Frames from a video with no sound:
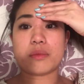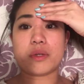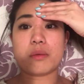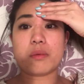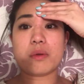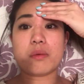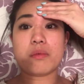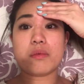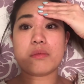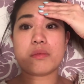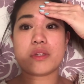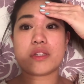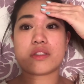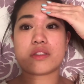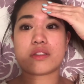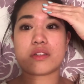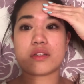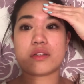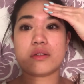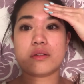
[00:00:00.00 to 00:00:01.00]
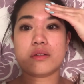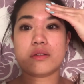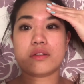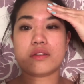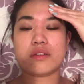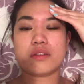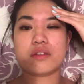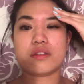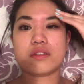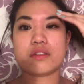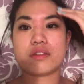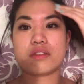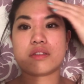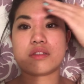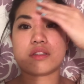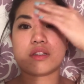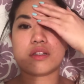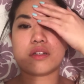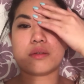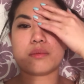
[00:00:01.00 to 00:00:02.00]
Maybe I'm a bit sun
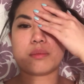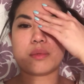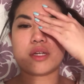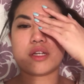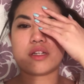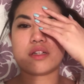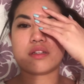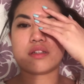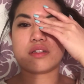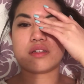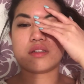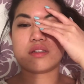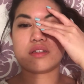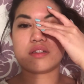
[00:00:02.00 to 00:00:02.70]
sunburned.